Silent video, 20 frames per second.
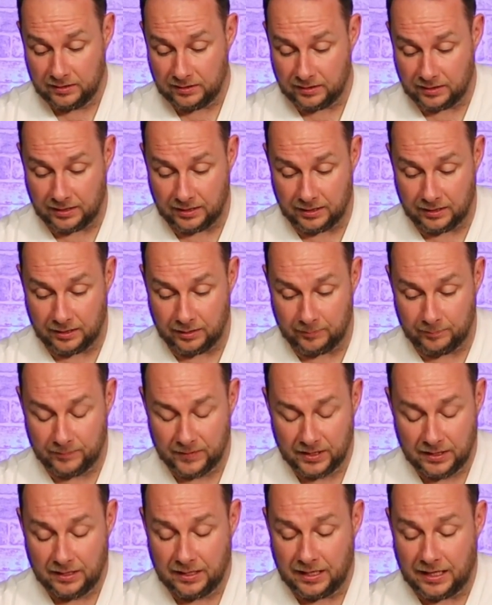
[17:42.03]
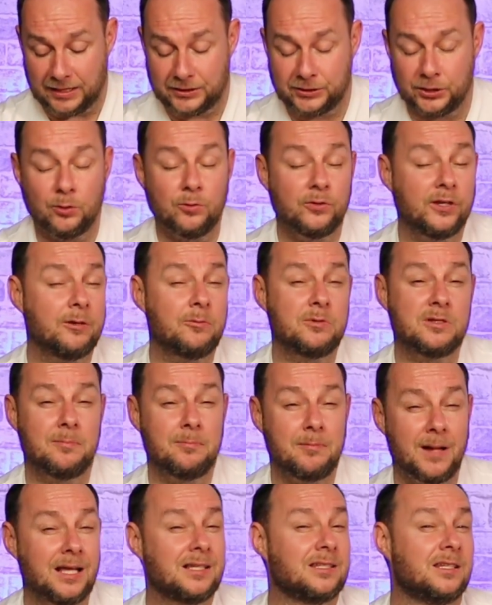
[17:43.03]
I don't think it was a
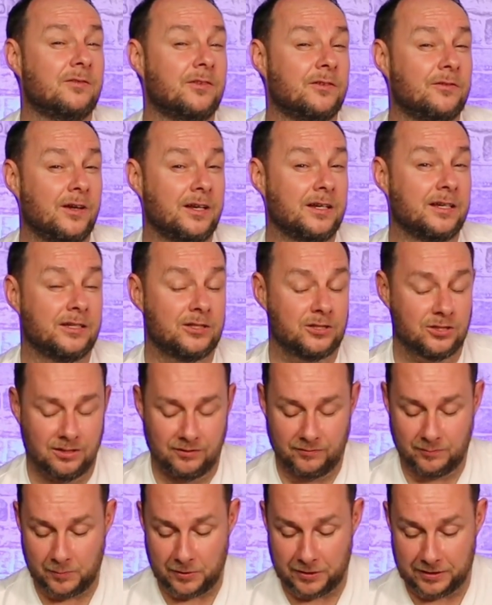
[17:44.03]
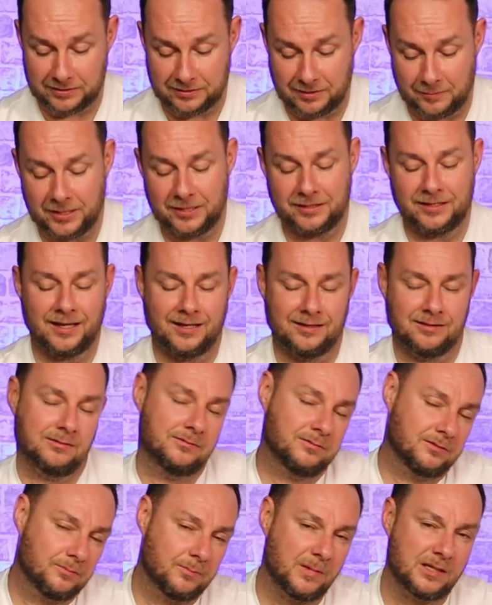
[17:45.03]
massive advantage, if I'm honest. I mean, yeah,
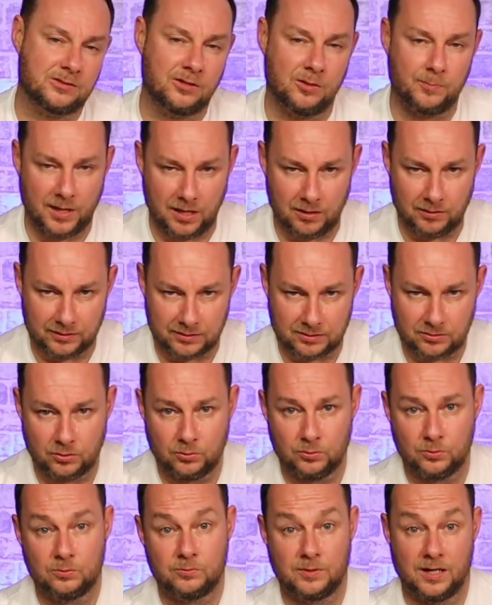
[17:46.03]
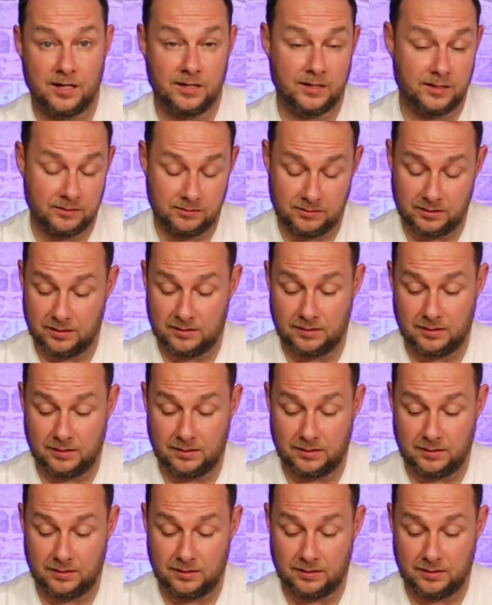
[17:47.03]
it's Master of Battle. It's cool, right?